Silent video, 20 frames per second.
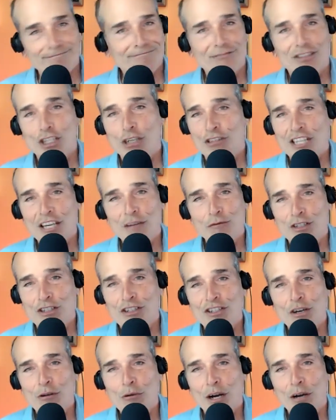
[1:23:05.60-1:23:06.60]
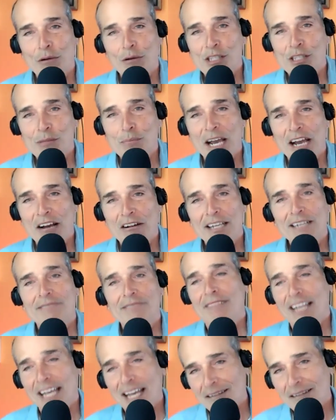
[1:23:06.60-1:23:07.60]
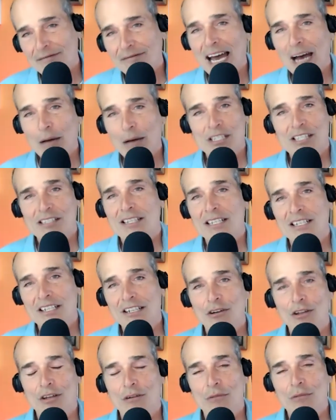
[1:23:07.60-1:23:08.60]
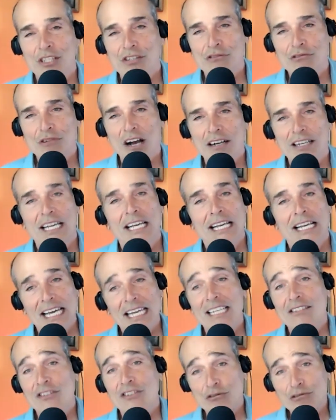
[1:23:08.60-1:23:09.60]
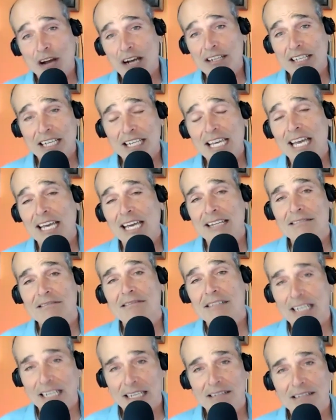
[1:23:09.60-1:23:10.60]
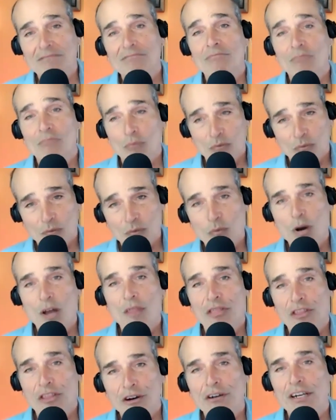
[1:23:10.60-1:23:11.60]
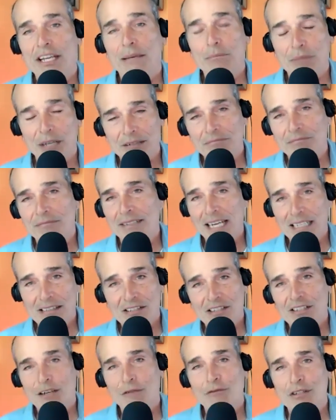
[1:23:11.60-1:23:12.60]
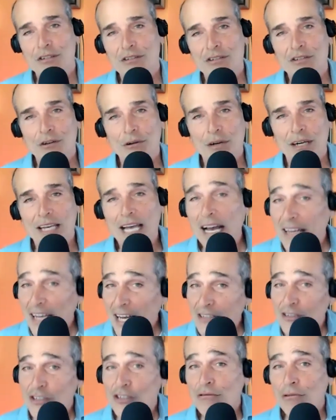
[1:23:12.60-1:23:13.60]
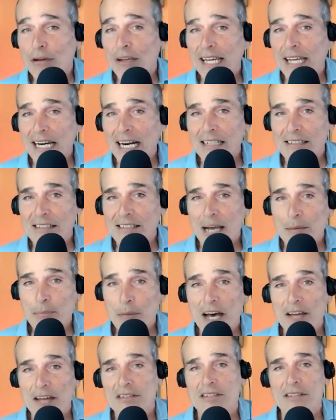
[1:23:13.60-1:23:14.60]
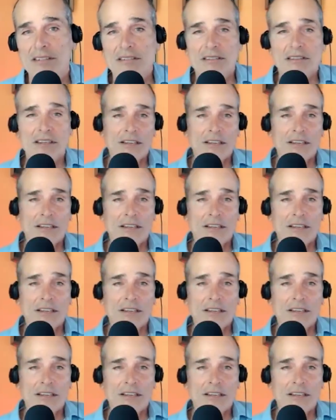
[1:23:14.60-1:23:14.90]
Josephus knew where it was buried. And that was the deal that was struck. And it struck again in 130, but that's a different story. Yeah, exactly. I, I, just throw that out as a hypothesis.